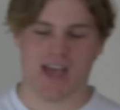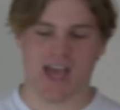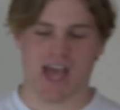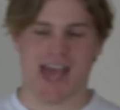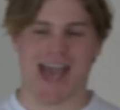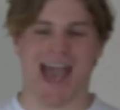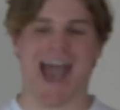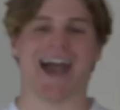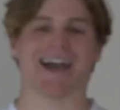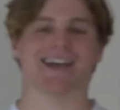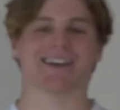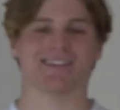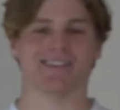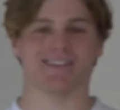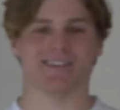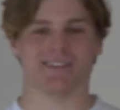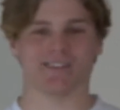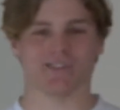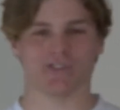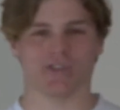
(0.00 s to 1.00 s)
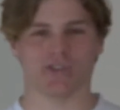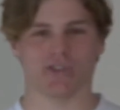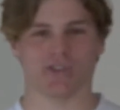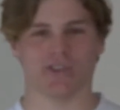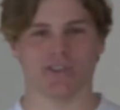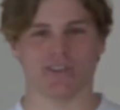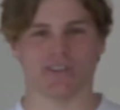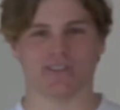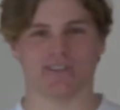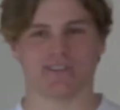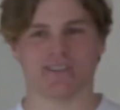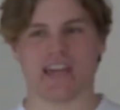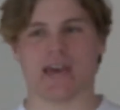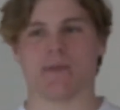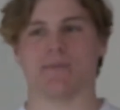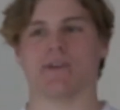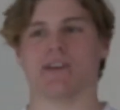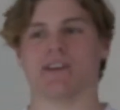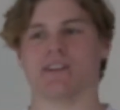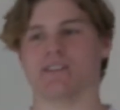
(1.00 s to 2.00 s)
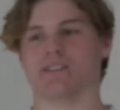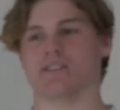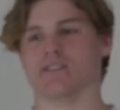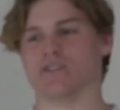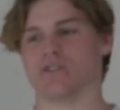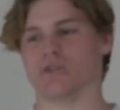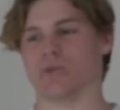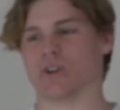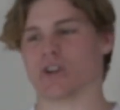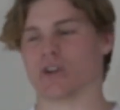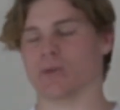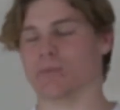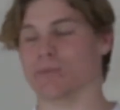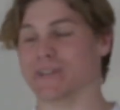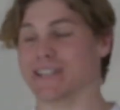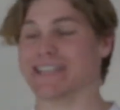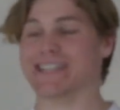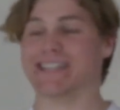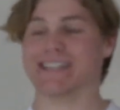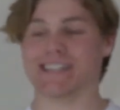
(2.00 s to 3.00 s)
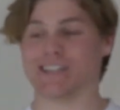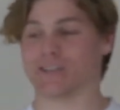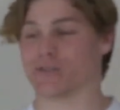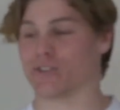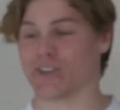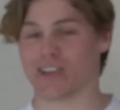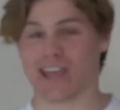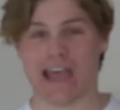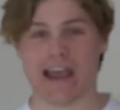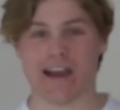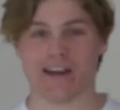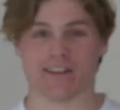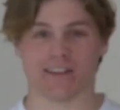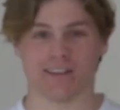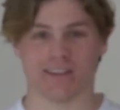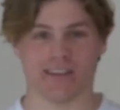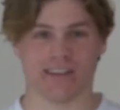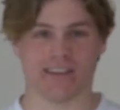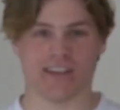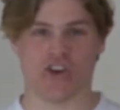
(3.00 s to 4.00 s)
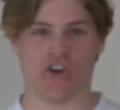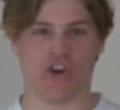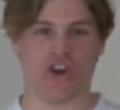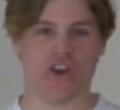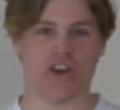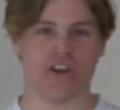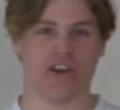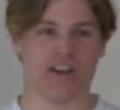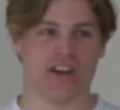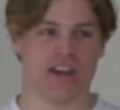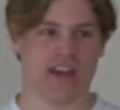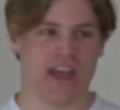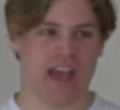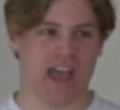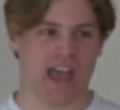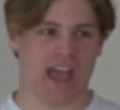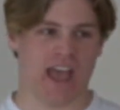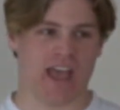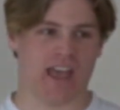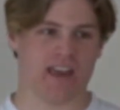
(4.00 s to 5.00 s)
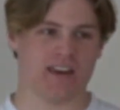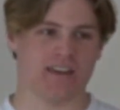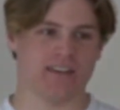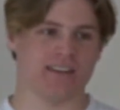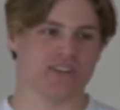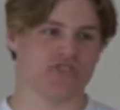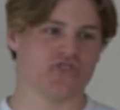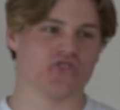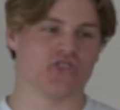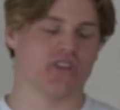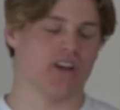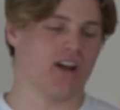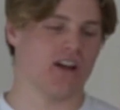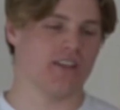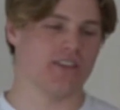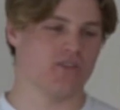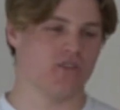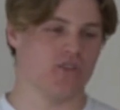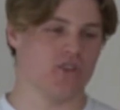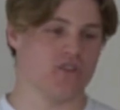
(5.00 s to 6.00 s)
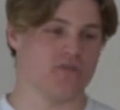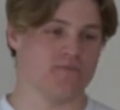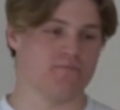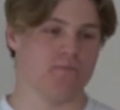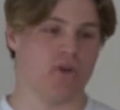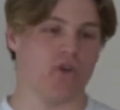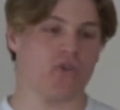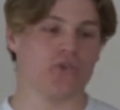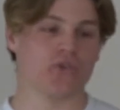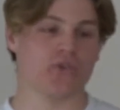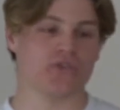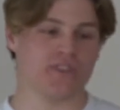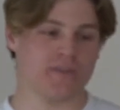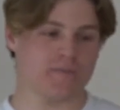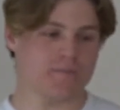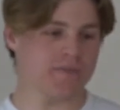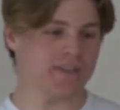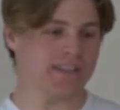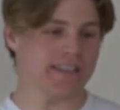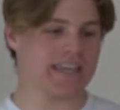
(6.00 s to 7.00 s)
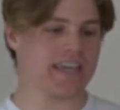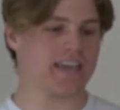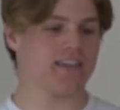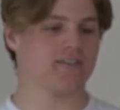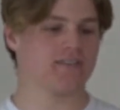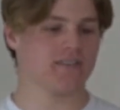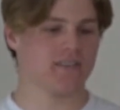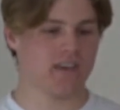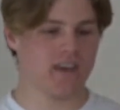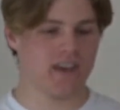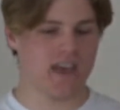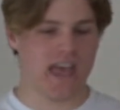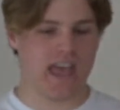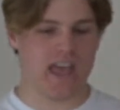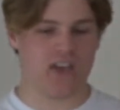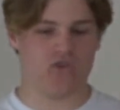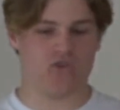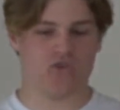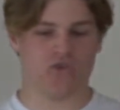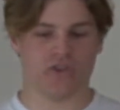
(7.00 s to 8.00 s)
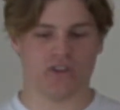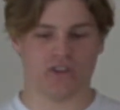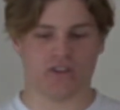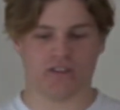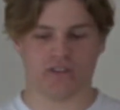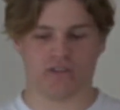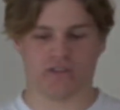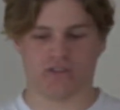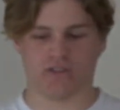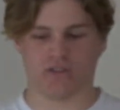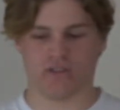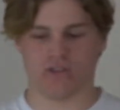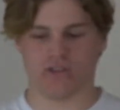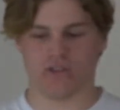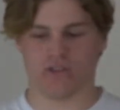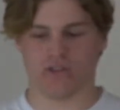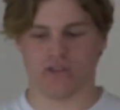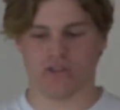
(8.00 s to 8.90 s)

actors could step into a completely different character than their own and disregard their own morals and beliefs in order to